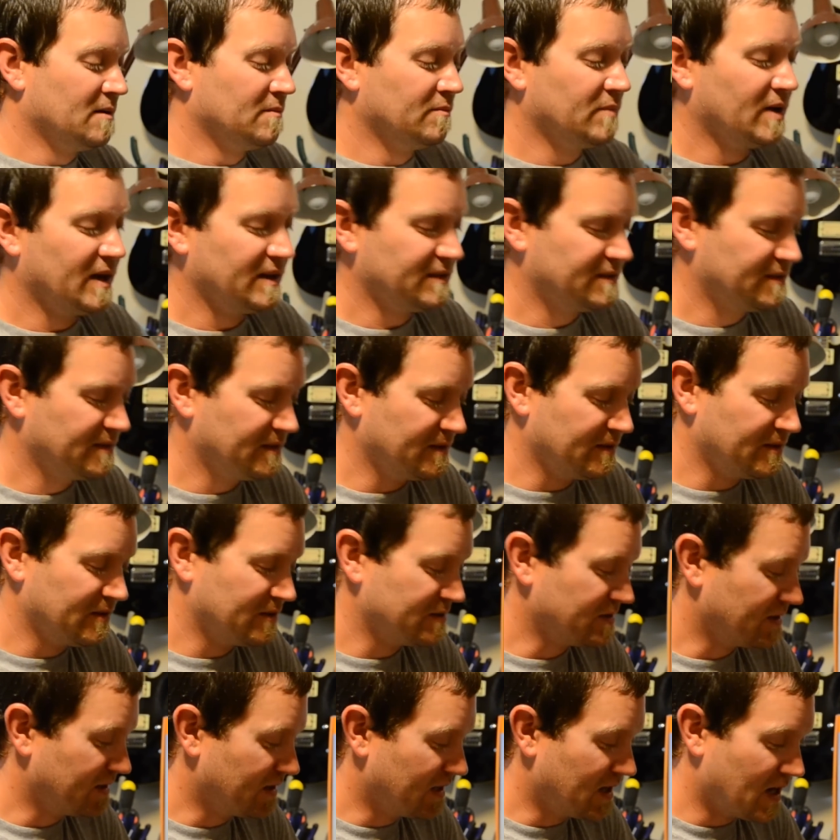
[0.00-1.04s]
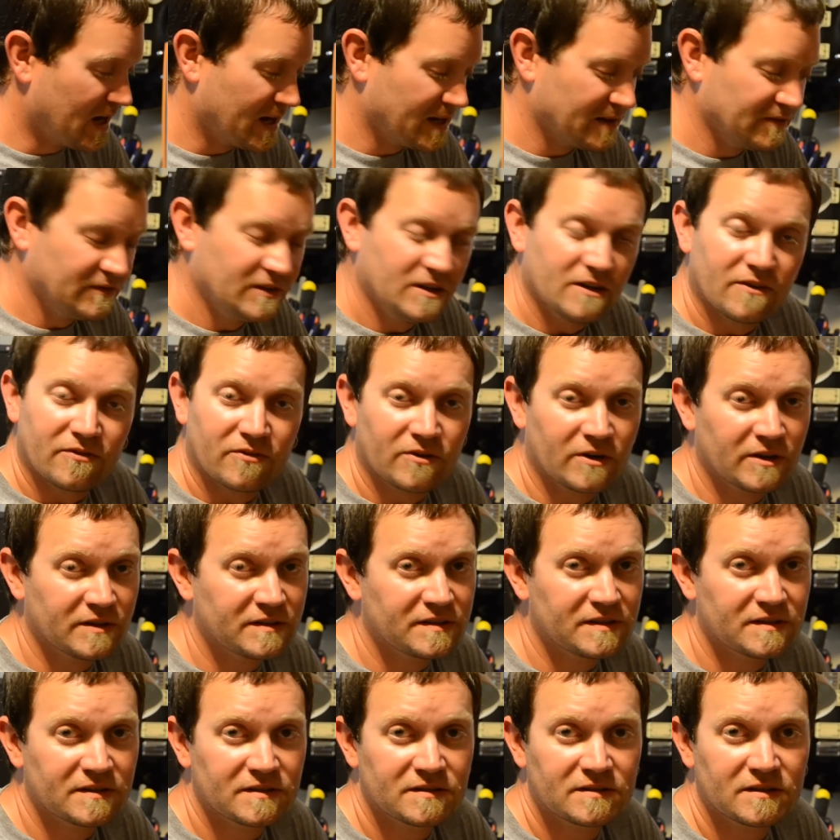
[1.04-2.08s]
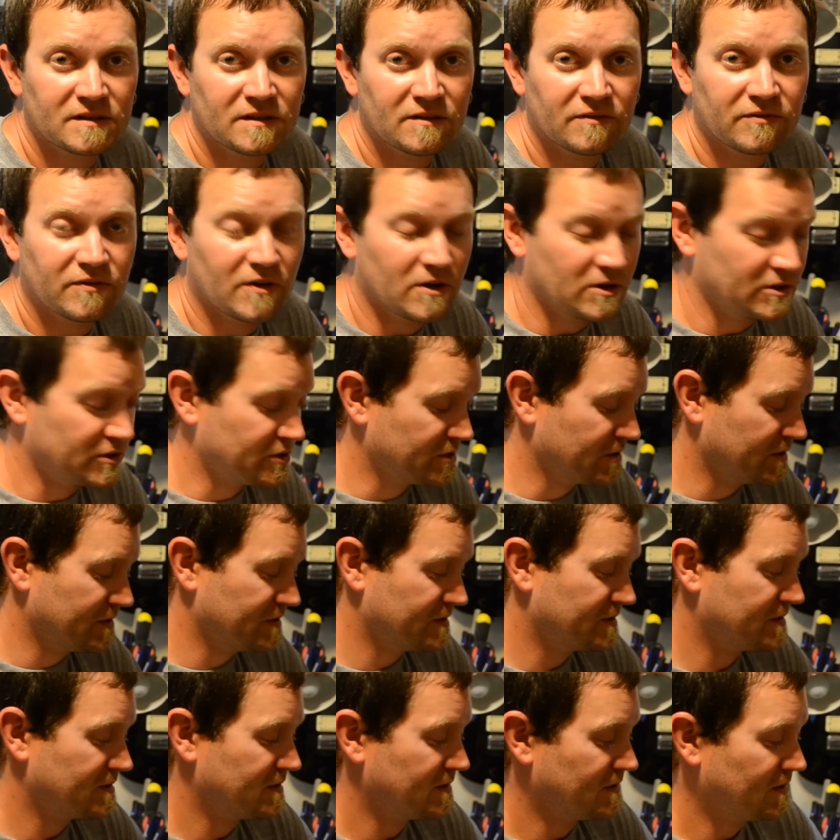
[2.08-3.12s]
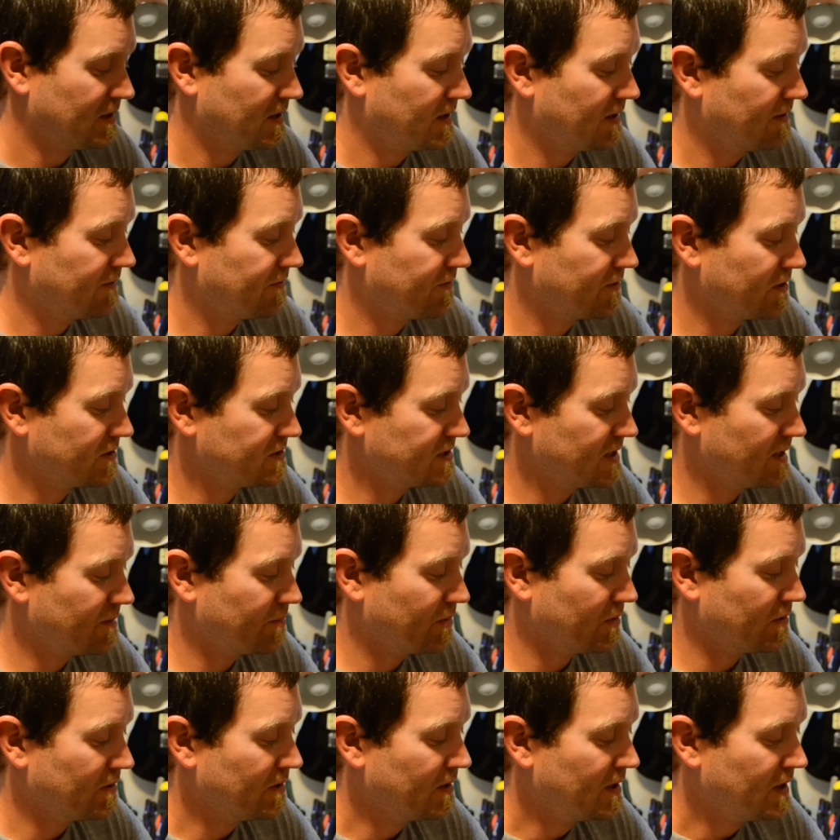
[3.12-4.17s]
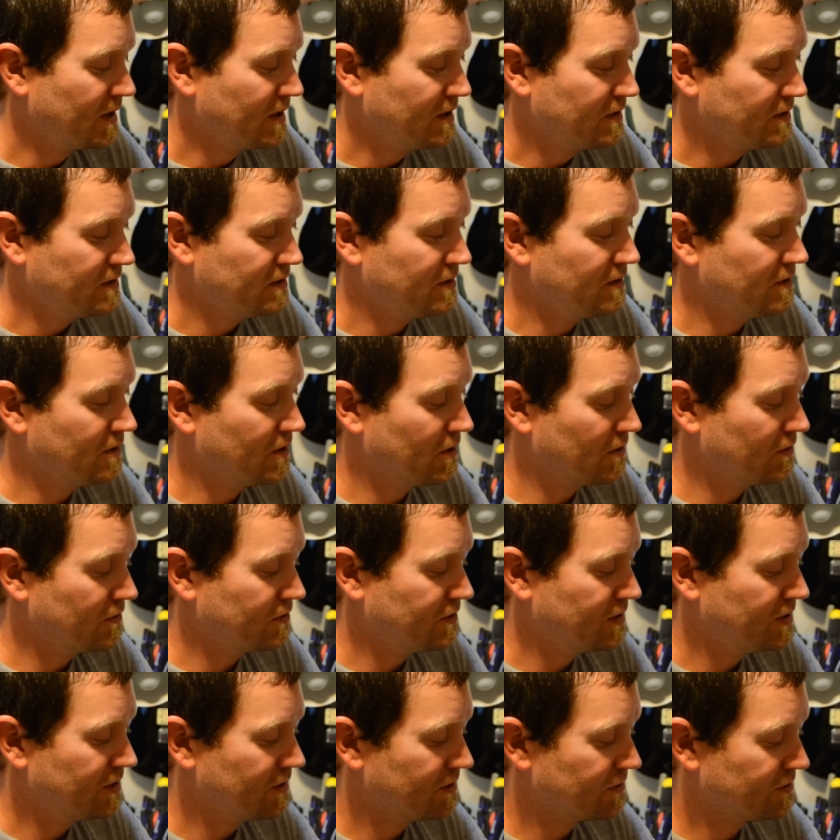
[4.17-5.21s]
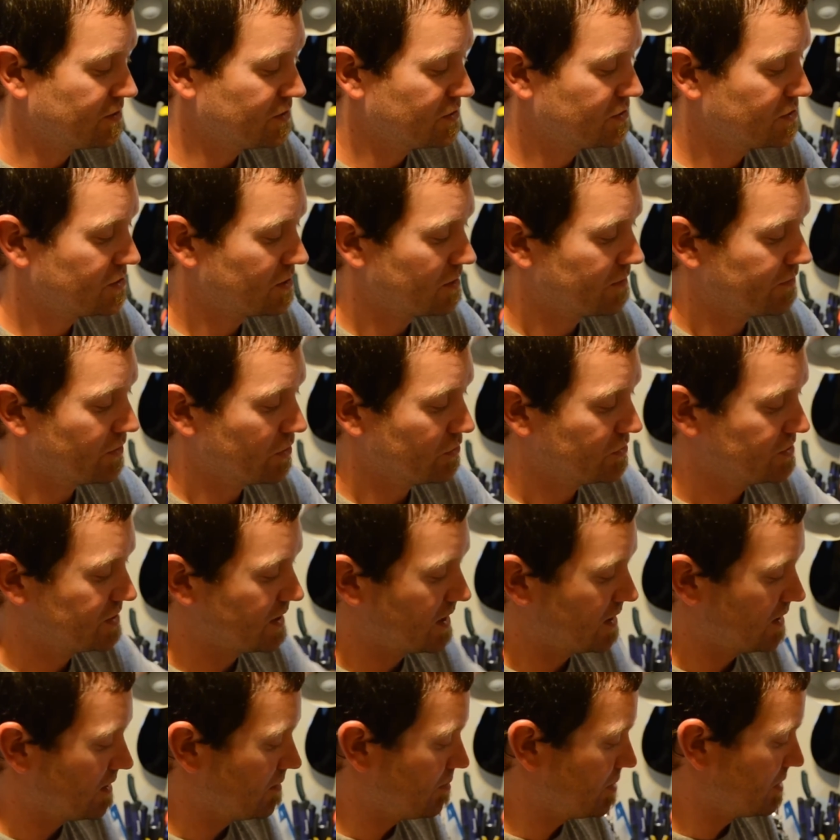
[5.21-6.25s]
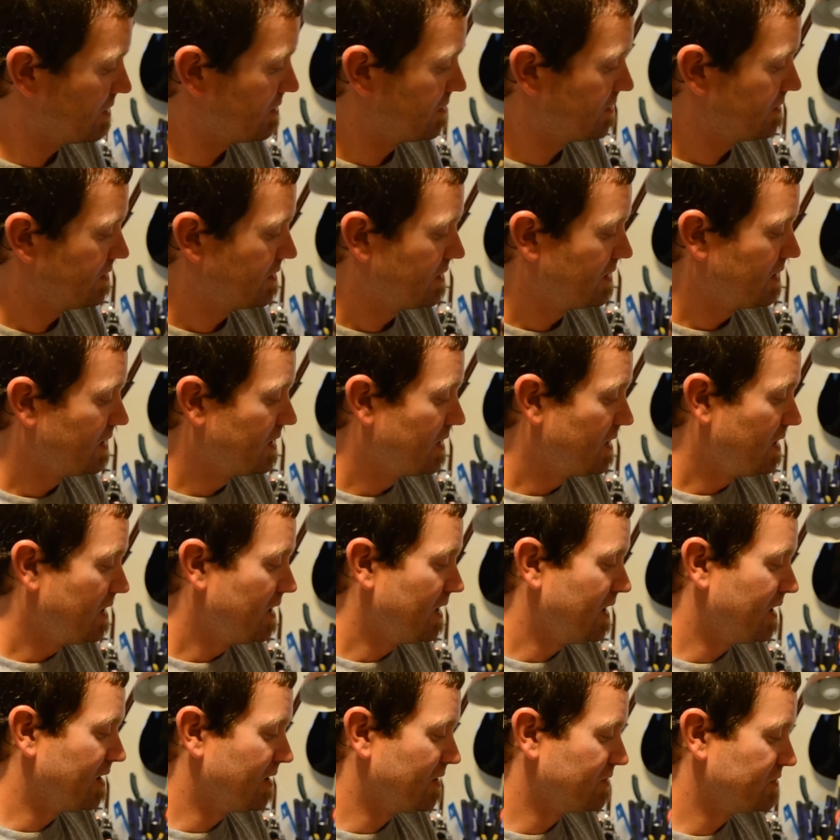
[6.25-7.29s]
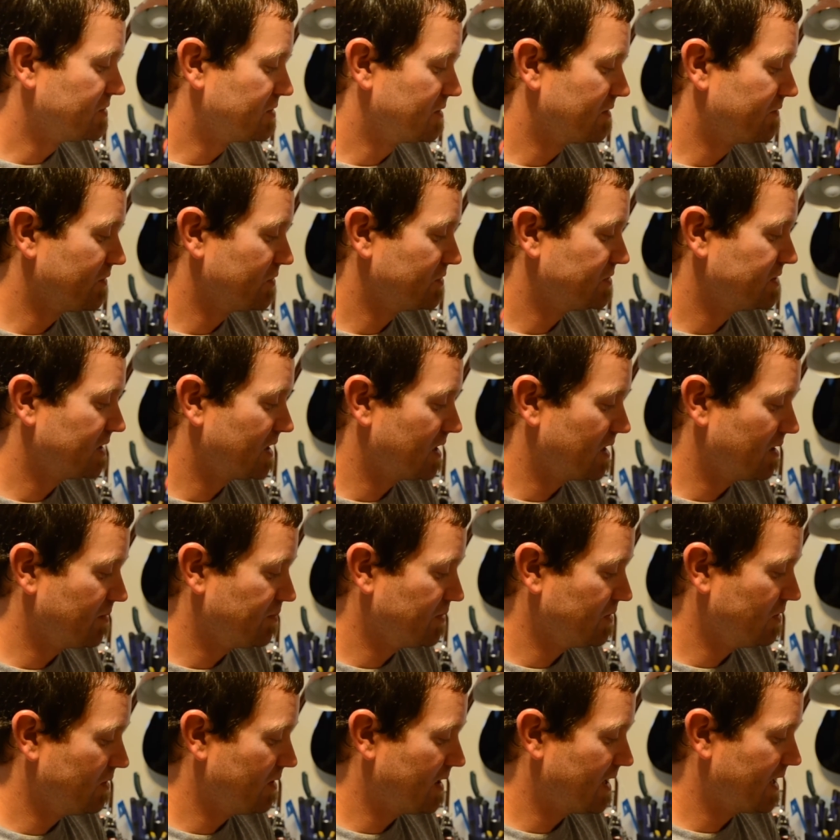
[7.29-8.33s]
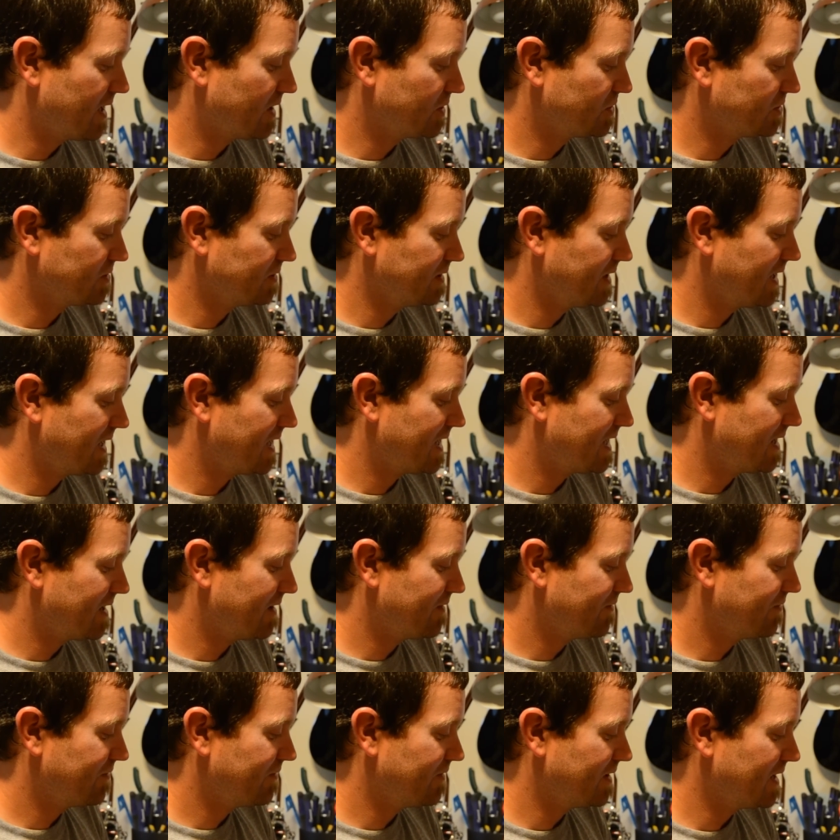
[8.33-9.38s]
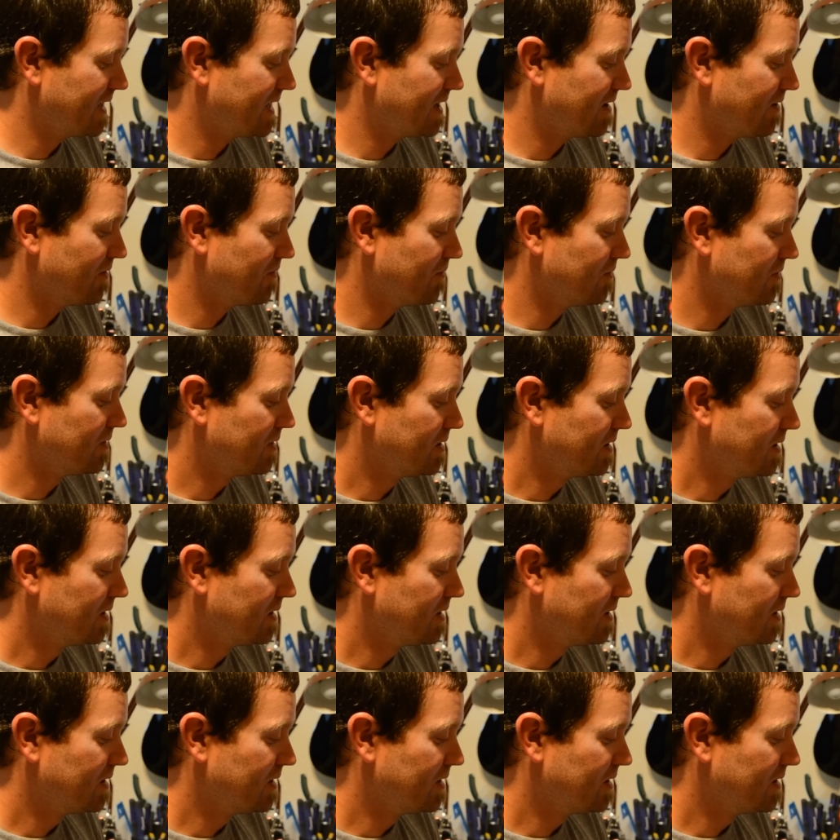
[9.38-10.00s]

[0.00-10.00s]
But there's a lot of differences in the functions. For example, you go here to servo setup, and on servo setup you actually have now